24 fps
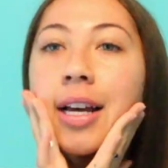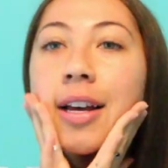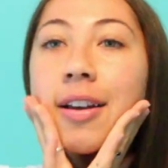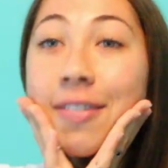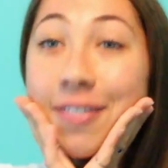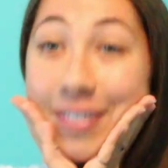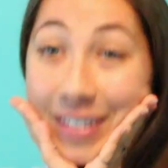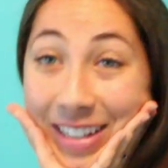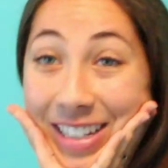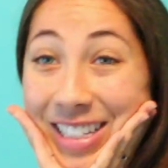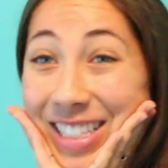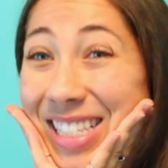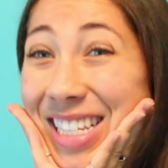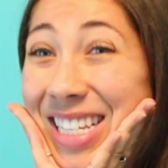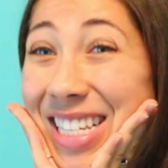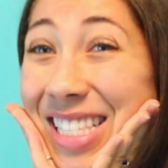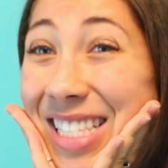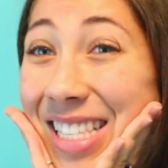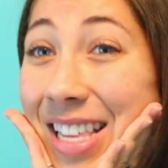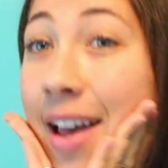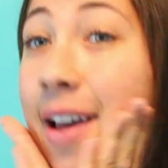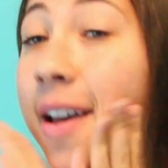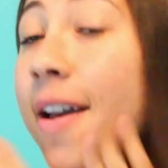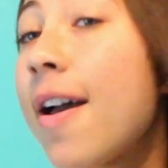fix
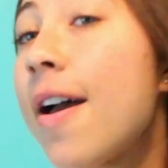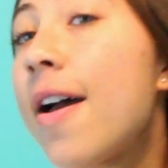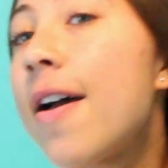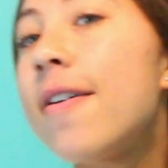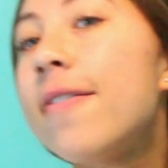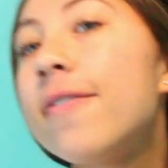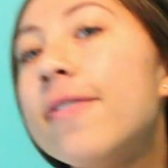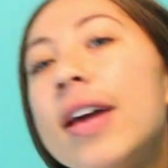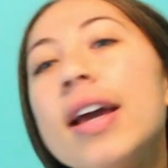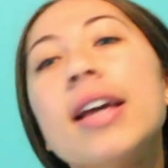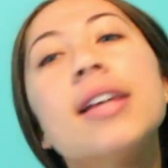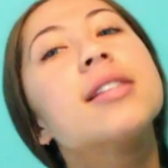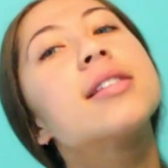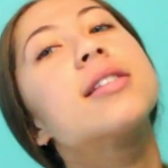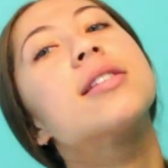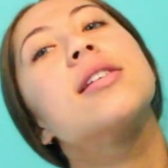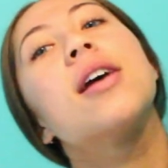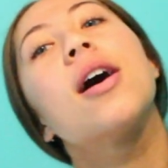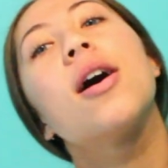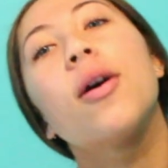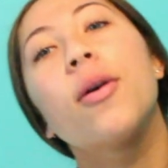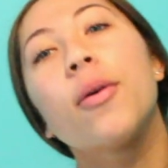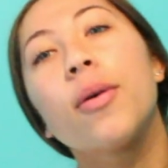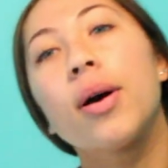this face,
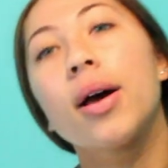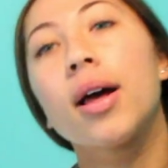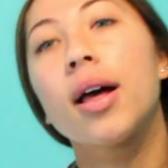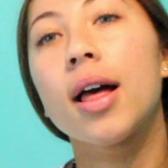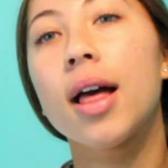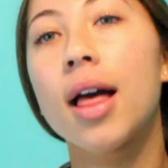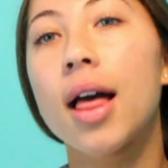so